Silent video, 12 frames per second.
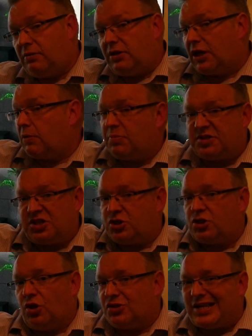You can
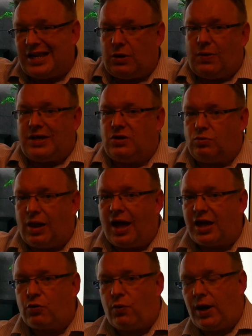position those any way you
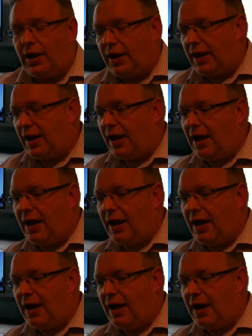like really.